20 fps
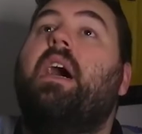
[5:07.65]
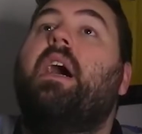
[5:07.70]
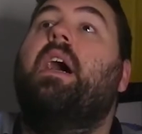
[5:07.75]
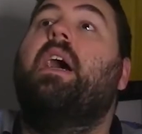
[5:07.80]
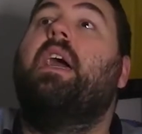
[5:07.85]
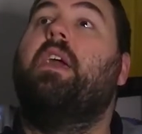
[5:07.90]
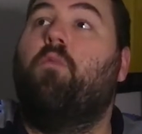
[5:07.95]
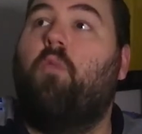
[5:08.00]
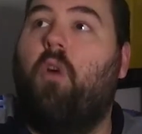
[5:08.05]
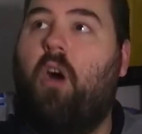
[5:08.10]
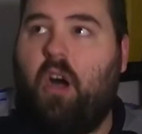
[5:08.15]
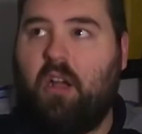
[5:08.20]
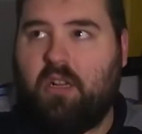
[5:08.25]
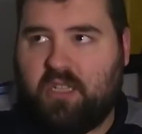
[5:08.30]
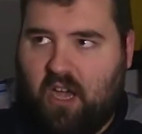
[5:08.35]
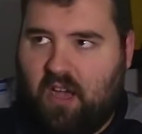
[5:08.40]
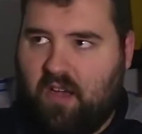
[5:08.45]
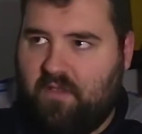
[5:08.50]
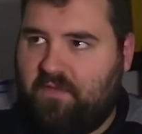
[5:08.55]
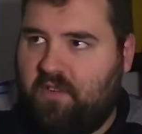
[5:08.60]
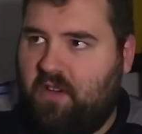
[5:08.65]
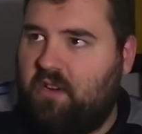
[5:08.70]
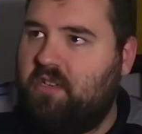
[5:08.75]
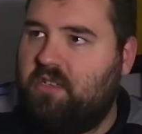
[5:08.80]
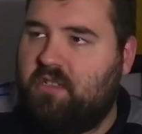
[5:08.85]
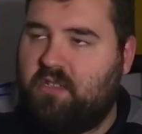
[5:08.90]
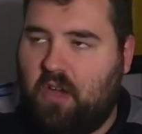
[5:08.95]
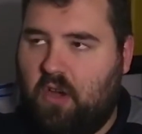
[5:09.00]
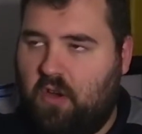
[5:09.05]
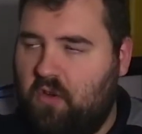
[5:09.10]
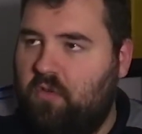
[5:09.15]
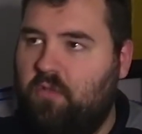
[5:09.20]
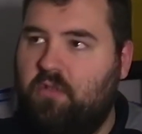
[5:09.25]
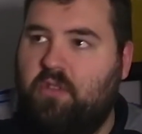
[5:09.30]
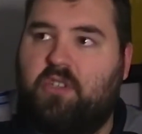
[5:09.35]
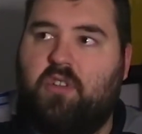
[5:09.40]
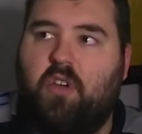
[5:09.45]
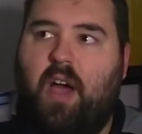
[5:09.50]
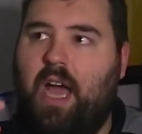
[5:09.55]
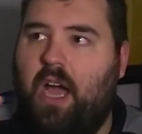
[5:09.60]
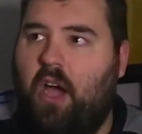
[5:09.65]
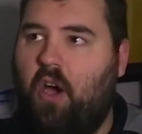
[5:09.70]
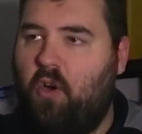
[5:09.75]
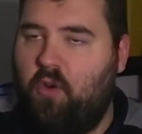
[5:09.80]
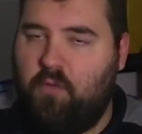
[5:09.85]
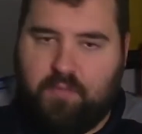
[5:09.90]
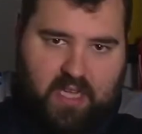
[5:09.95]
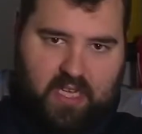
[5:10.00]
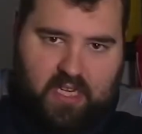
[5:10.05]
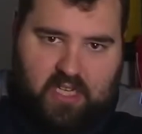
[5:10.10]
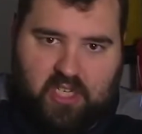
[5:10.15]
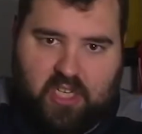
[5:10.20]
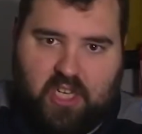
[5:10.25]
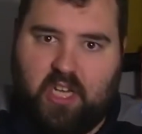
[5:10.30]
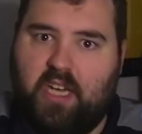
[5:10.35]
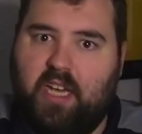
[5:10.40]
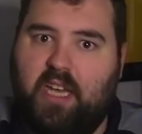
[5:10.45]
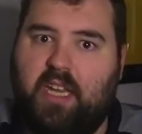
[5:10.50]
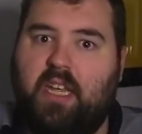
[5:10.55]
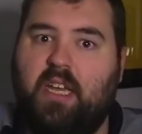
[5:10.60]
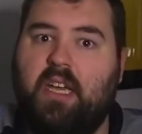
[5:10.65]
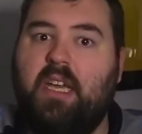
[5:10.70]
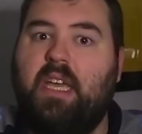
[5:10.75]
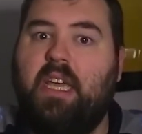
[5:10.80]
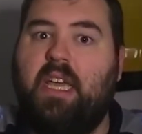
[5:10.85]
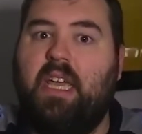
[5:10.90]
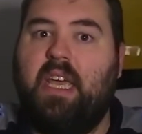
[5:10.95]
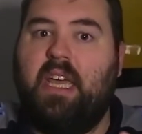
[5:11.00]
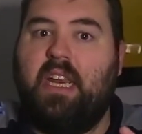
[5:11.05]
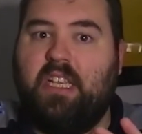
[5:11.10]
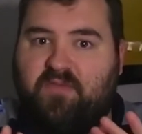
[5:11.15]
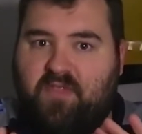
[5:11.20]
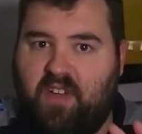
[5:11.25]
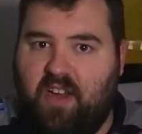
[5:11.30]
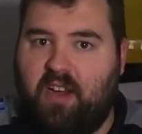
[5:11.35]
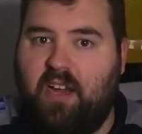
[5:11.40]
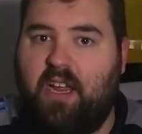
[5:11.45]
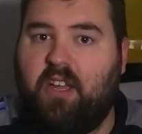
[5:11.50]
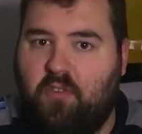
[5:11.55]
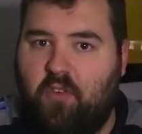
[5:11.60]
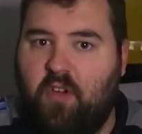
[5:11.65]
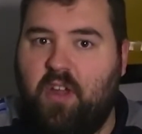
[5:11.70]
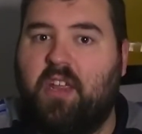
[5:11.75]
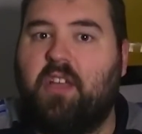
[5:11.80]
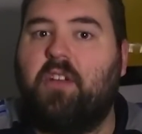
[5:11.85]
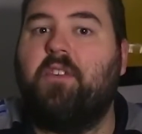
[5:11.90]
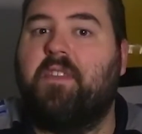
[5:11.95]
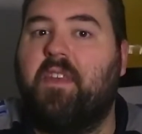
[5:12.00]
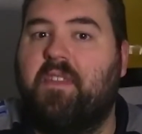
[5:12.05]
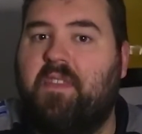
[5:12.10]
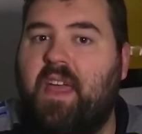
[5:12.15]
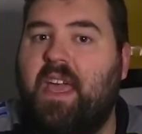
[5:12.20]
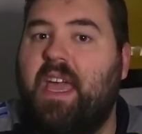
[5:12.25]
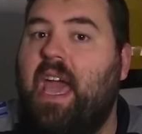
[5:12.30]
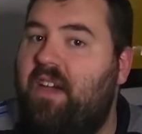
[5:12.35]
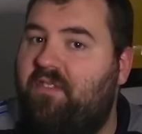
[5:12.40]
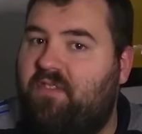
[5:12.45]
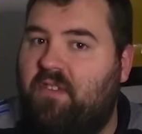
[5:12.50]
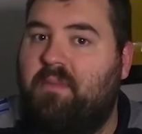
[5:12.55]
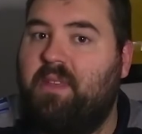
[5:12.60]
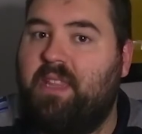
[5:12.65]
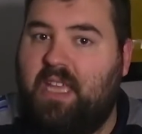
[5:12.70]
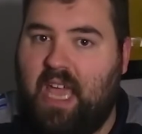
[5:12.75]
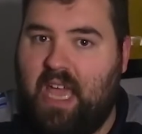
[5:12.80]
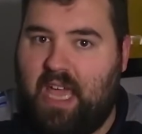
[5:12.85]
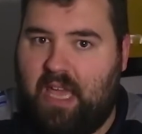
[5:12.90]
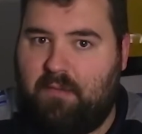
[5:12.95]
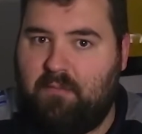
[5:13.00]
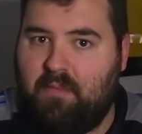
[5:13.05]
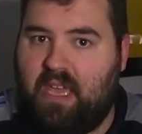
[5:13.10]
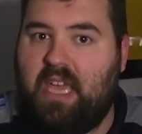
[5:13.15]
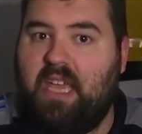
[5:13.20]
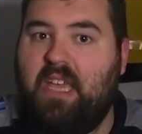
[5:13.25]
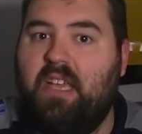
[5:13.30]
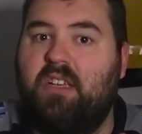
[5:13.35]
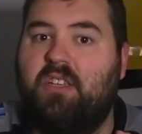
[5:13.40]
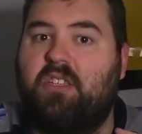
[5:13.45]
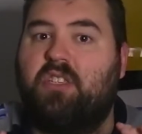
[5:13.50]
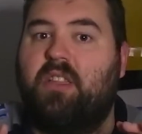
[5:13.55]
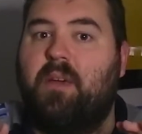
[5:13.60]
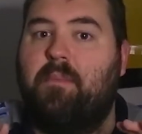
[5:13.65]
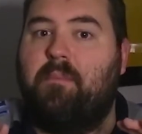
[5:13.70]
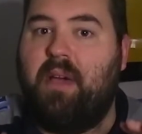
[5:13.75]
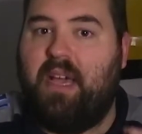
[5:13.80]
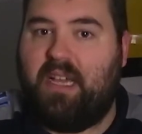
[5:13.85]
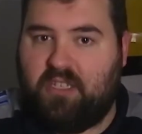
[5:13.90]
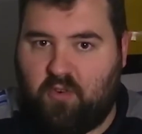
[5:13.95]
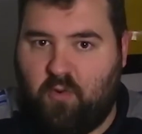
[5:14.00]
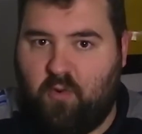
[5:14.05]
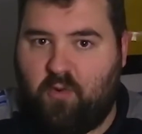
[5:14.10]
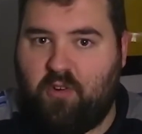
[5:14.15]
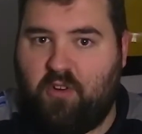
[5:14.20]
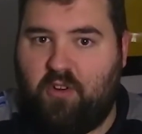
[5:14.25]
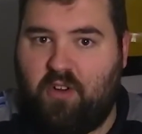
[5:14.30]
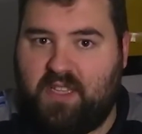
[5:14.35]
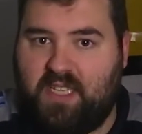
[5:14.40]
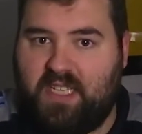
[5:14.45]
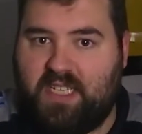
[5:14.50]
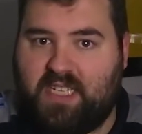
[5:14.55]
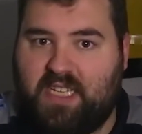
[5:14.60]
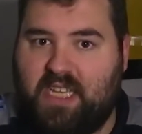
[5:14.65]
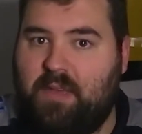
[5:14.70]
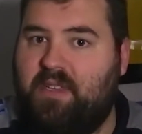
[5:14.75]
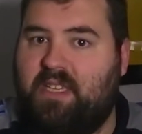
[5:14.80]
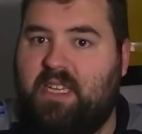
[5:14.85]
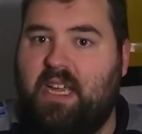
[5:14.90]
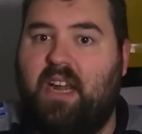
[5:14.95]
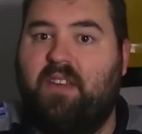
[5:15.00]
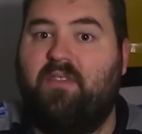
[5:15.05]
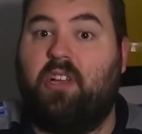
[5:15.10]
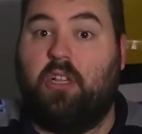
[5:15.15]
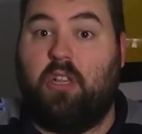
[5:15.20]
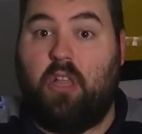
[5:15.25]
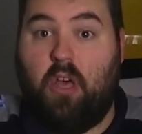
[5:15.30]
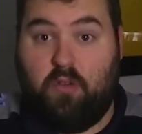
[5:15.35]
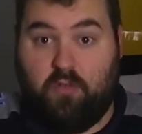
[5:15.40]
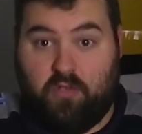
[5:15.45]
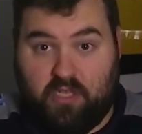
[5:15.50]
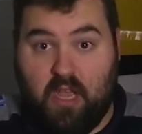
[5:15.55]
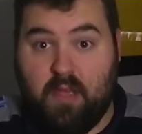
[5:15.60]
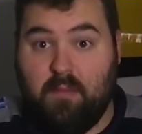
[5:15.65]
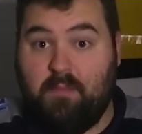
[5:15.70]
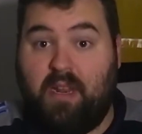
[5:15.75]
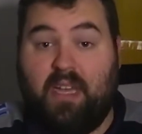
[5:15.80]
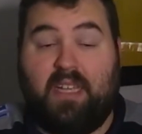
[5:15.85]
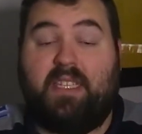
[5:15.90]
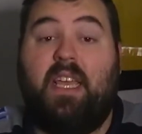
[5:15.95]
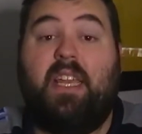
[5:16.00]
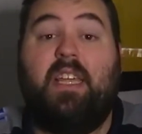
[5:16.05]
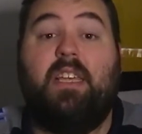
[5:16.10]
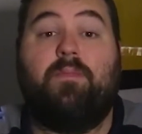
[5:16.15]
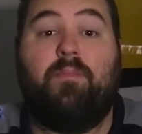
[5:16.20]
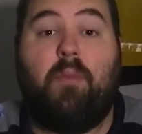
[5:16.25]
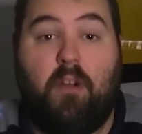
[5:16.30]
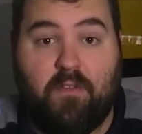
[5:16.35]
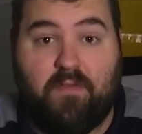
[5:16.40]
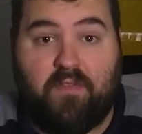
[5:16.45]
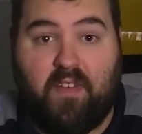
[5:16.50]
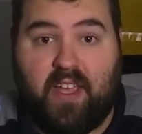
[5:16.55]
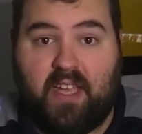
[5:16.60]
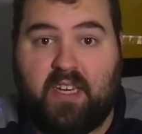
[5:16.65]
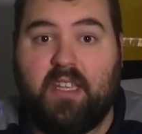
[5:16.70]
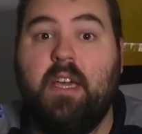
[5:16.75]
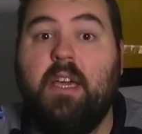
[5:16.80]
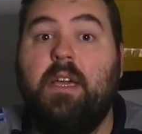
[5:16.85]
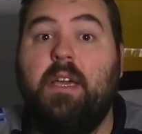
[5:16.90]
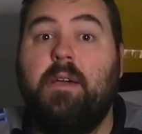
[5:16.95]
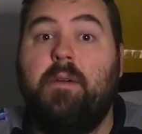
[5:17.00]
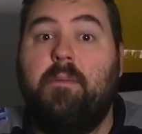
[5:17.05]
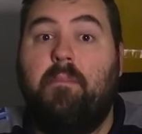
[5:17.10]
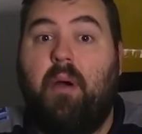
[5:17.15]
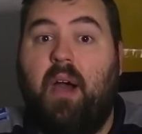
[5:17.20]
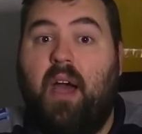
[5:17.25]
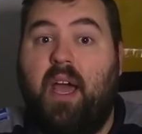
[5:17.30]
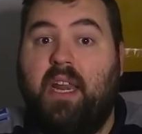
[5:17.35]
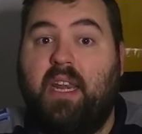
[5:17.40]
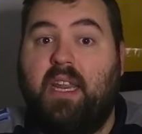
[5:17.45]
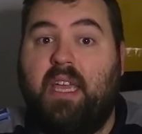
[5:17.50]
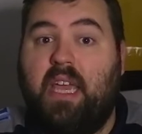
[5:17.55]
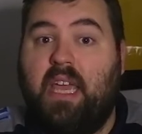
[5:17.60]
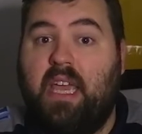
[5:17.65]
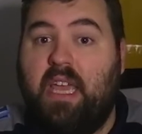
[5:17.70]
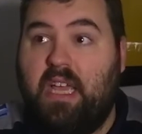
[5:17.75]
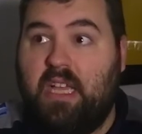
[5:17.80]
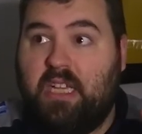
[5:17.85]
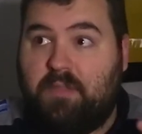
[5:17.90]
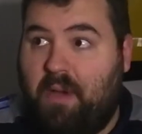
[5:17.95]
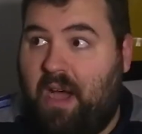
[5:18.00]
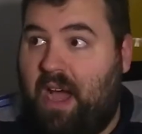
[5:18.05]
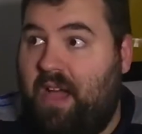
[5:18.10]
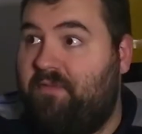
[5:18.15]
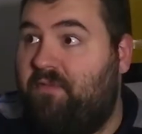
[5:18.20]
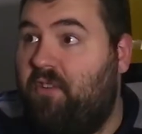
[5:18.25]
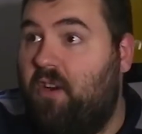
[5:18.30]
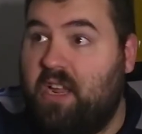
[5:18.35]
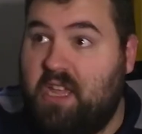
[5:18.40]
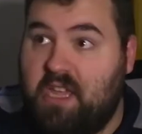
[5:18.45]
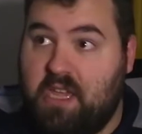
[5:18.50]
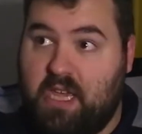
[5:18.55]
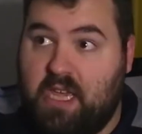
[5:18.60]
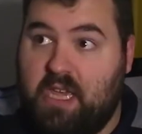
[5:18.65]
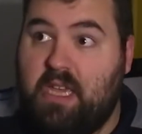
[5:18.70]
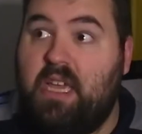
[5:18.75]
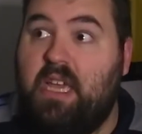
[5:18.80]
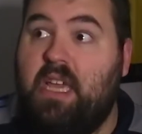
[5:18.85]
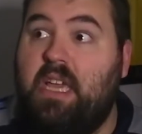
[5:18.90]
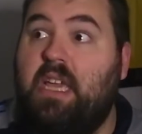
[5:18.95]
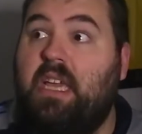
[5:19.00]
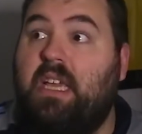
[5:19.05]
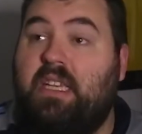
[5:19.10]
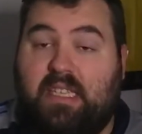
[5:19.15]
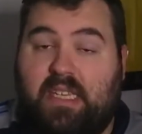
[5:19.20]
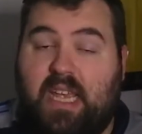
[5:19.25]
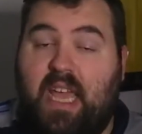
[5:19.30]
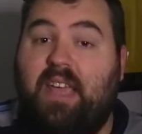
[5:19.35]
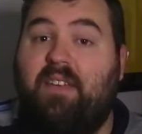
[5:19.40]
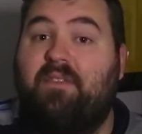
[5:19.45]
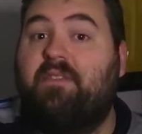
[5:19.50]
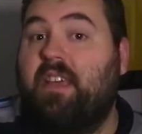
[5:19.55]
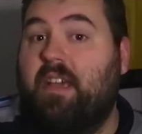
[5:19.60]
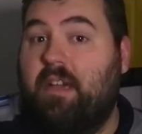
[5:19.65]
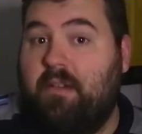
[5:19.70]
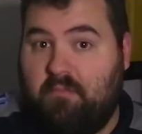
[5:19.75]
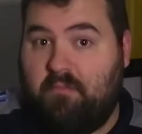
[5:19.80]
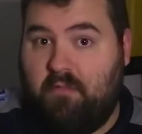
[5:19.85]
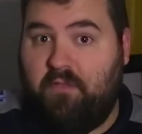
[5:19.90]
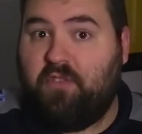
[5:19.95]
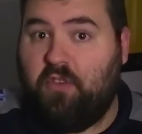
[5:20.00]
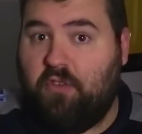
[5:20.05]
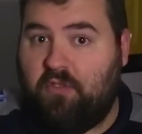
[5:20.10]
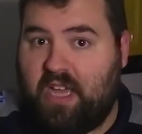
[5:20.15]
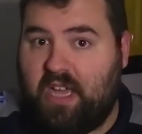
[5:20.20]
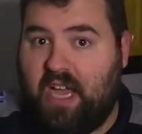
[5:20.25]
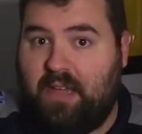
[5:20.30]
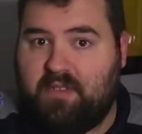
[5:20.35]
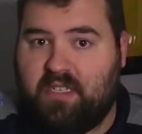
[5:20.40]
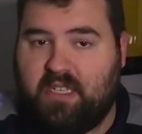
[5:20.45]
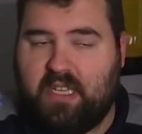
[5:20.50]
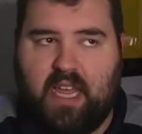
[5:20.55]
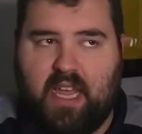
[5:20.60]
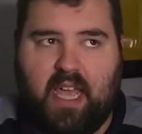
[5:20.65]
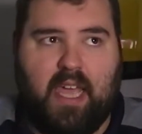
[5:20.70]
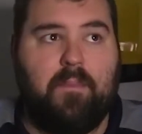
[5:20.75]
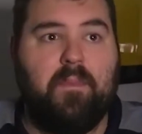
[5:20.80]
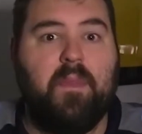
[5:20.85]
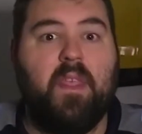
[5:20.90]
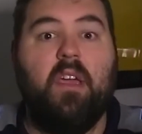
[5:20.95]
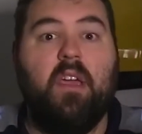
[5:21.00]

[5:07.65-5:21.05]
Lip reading: He walked off on his own, so I hope he's good. it is very critical that they have him in the game. He is the best corner on this team. It's not even close. I'm not saying he's perfect, but he is by far. He saved them a few times today.